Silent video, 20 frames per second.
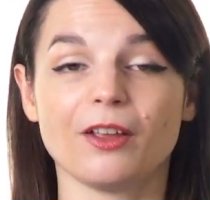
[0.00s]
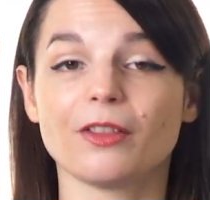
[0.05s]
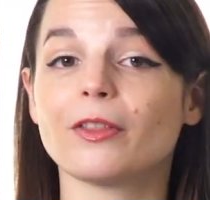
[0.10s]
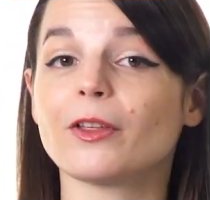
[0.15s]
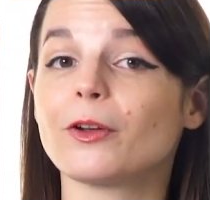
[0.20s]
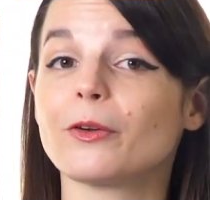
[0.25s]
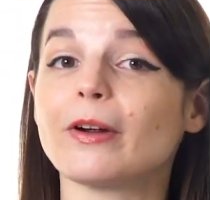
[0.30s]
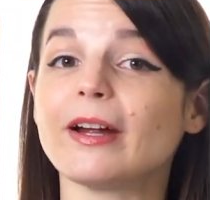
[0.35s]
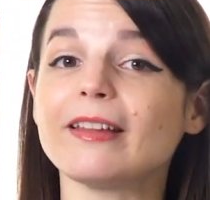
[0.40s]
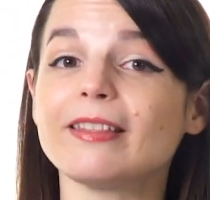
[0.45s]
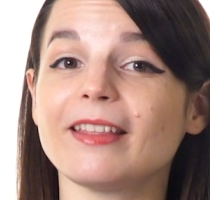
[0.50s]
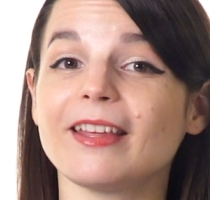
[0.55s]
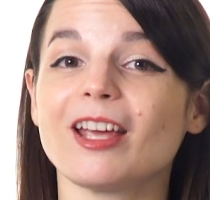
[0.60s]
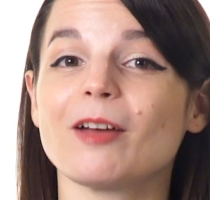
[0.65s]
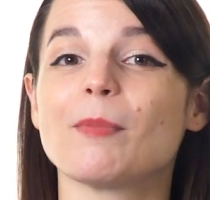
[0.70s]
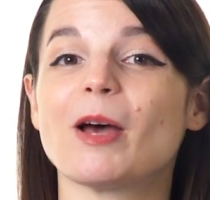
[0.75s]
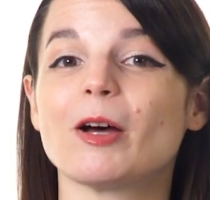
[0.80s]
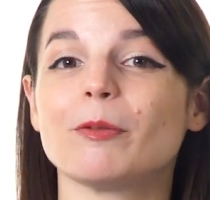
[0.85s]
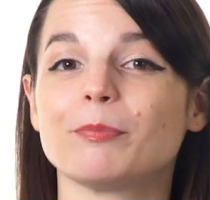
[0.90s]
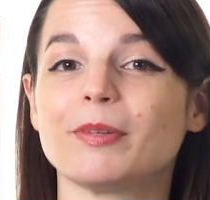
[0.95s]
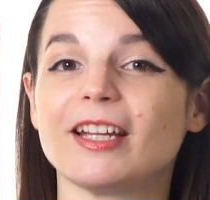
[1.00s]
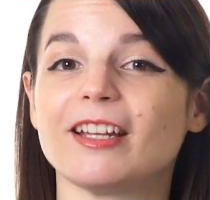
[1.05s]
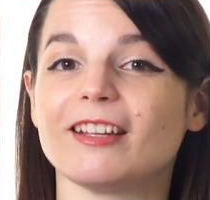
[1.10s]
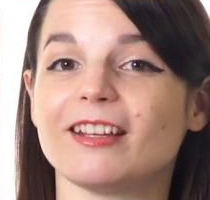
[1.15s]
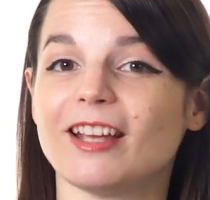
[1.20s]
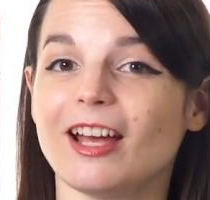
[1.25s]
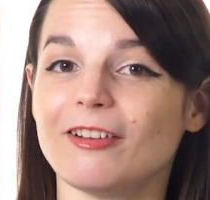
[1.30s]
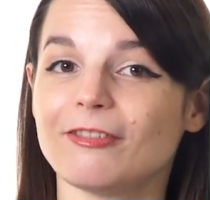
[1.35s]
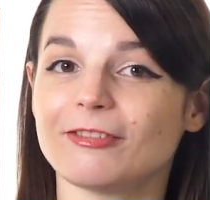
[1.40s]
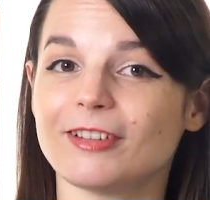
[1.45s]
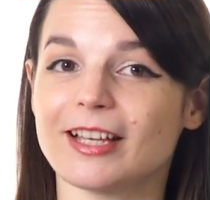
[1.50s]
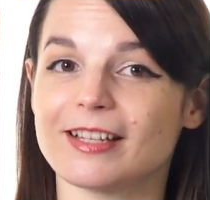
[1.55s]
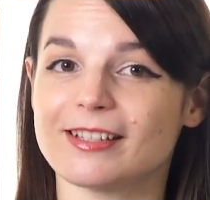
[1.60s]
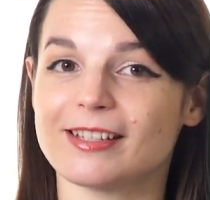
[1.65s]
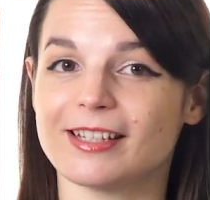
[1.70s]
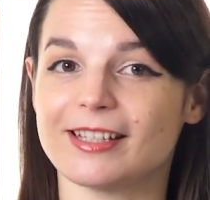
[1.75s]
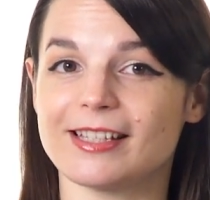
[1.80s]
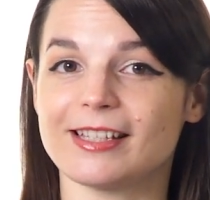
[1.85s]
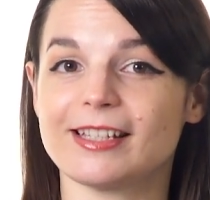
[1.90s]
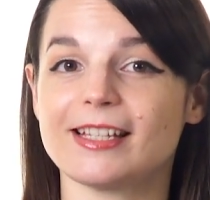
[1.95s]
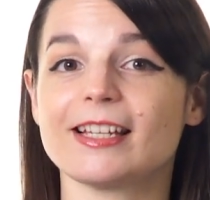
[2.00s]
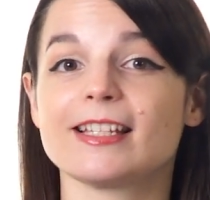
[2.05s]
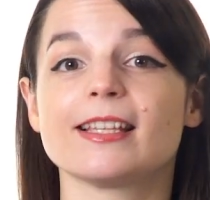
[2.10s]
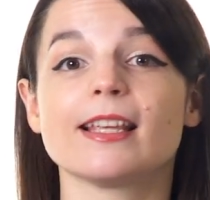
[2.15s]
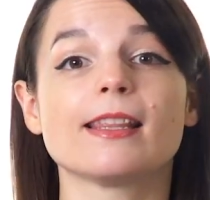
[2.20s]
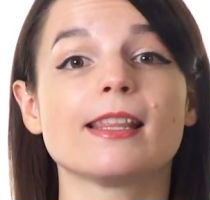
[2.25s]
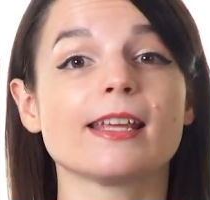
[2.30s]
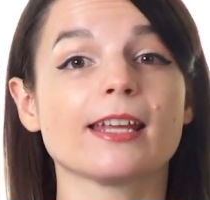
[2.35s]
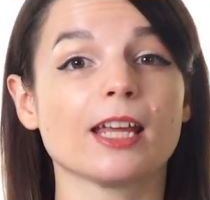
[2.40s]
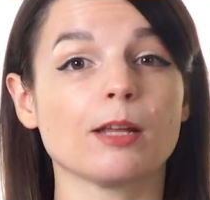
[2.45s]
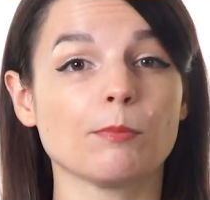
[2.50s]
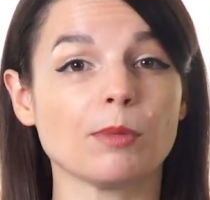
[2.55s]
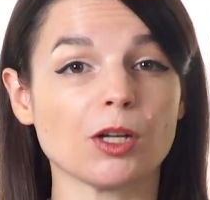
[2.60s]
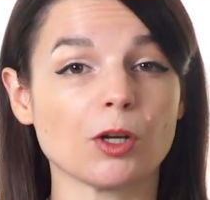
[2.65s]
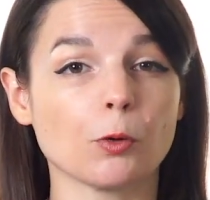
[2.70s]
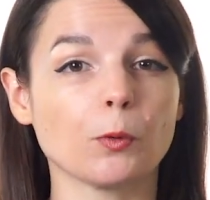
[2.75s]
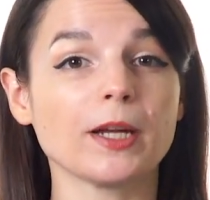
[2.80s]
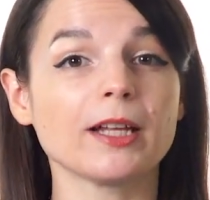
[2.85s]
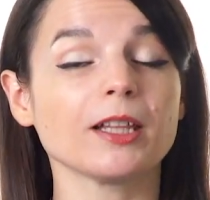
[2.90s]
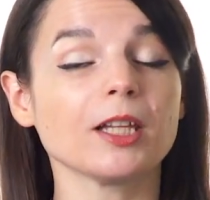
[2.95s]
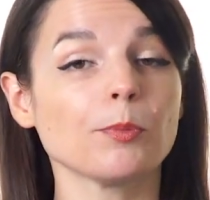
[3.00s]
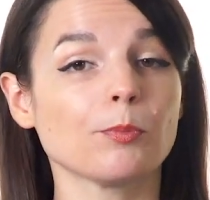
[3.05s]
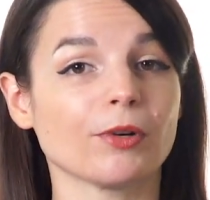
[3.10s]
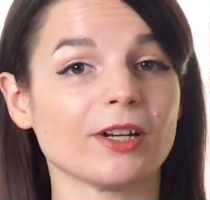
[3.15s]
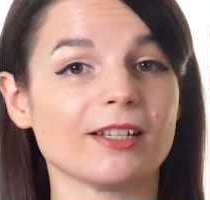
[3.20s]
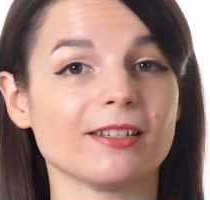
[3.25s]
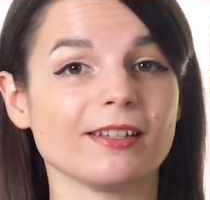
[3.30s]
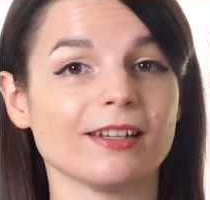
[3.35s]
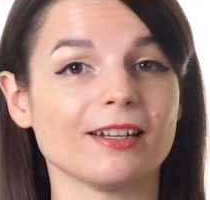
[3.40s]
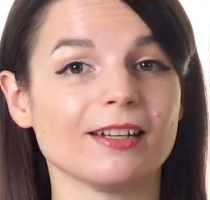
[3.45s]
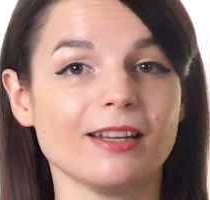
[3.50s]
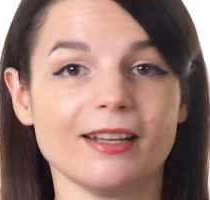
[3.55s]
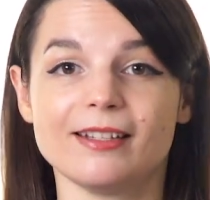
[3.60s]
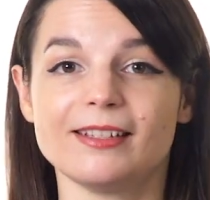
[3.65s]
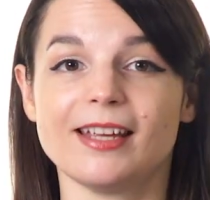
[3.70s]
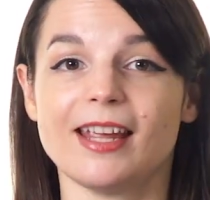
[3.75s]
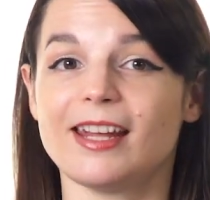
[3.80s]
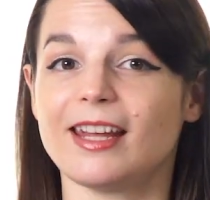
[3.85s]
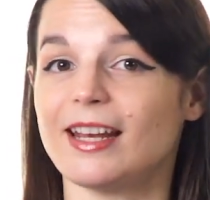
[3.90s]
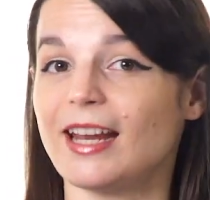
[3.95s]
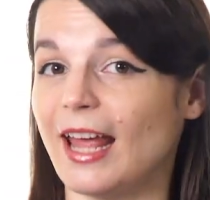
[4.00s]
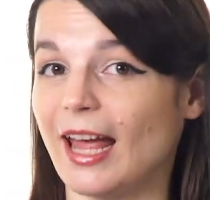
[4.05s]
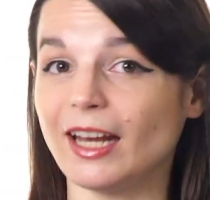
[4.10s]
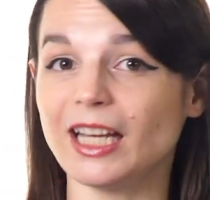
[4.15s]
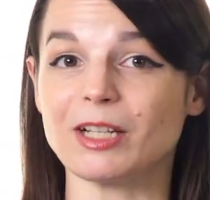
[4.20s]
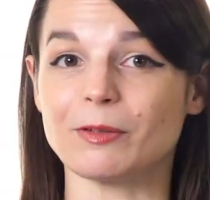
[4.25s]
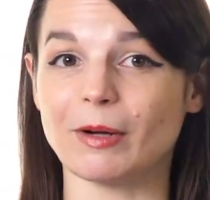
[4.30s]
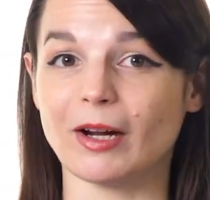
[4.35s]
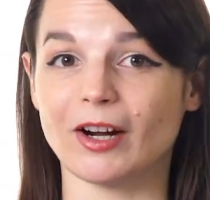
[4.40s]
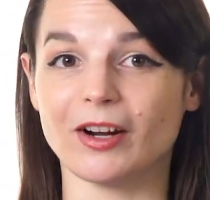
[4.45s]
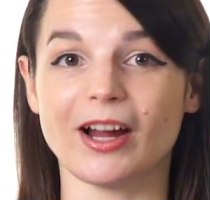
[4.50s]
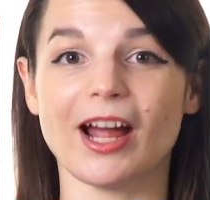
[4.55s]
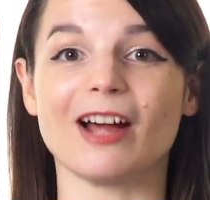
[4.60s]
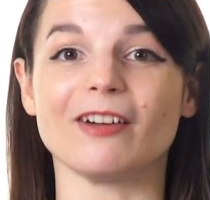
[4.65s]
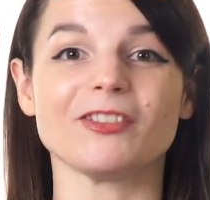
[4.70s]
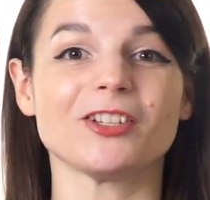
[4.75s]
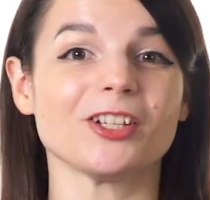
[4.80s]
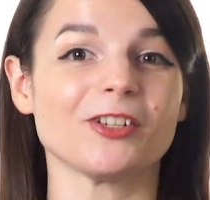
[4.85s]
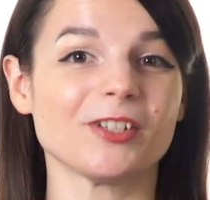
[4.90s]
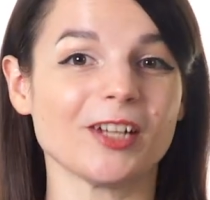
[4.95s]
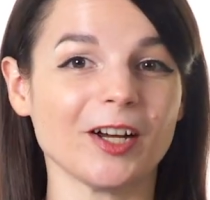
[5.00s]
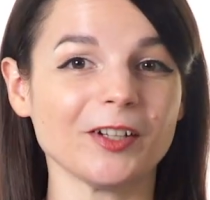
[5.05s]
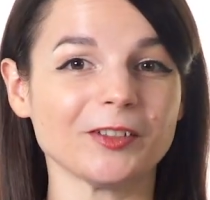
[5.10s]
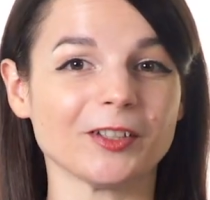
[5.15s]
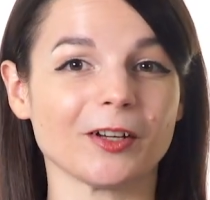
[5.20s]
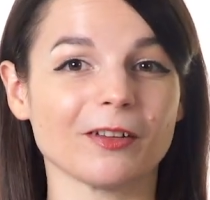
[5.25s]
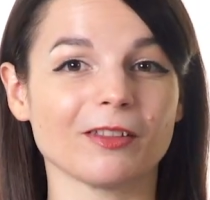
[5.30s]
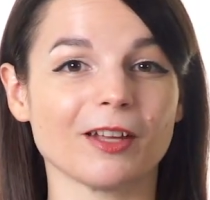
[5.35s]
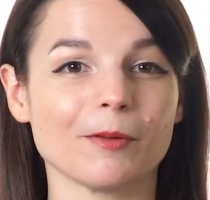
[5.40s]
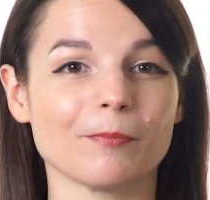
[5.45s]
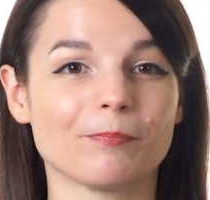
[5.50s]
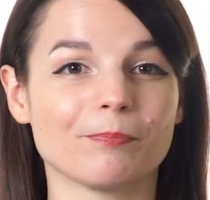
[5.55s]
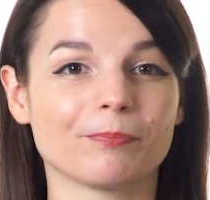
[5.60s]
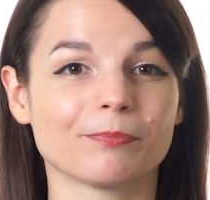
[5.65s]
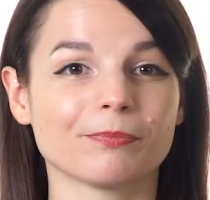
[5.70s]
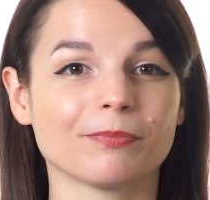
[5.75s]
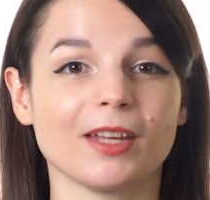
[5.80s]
The great thing about PDF lessons is that they can be quickly printed and taken anywhere after you download them.